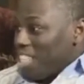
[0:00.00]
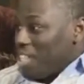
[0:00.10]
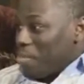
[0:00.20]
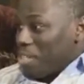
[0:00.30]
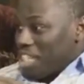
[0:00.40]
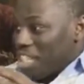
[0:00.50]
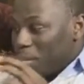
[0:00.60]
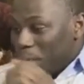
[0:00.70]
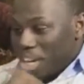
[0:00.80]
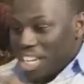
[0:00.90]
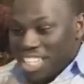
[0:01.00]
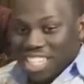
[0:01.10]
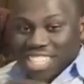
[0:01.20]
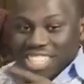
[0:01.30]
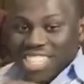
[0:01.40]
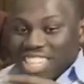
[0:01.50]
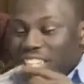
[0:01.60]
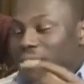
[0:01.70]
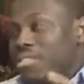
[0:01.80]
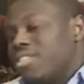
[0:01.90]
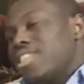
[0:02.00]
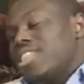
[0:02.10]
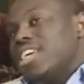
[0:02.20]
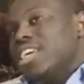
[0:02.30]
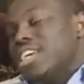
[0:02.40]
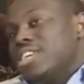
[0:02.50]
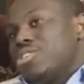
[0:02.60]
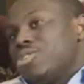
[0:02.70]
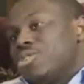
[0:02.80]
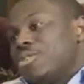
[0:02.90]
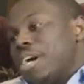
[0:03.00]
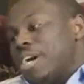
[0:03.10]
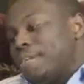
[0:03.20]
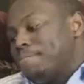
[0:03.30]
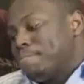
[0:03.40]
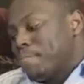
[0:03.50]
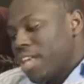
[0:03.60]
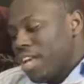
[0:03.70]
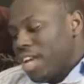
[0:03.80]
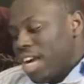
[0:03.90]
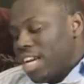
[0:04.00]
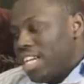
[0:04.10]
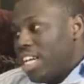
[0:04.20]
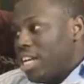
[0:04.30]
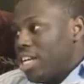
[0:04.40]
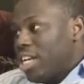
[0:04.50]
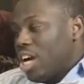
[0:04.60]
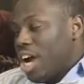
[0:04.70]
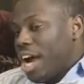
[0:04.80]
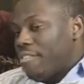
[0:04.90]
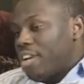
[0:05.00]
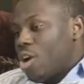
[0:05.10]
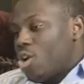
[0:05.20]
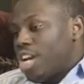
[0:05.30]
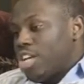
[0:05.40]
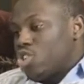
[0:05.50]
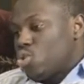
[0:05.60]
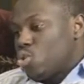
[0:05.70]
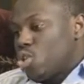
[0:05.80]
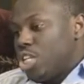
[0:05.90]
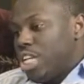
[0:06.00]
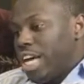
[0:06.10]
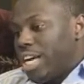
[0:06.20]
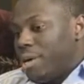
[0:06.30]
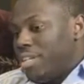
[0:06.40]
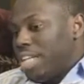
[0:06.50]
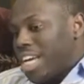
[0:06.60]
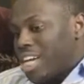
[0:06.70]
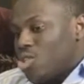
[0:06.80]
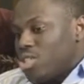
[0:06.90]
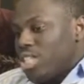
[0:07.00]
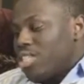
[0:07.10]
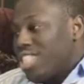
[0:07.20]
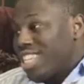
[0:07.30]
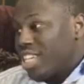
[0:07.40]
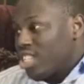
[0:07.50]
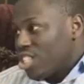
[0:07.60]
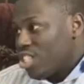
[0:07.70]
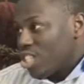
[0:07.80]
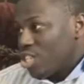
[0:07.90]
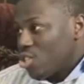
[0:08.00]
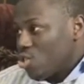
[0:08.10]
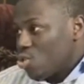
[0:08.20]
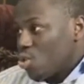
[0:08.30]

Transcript: them. The money, the greed, and everything. So, and they have now understood that they can use these things to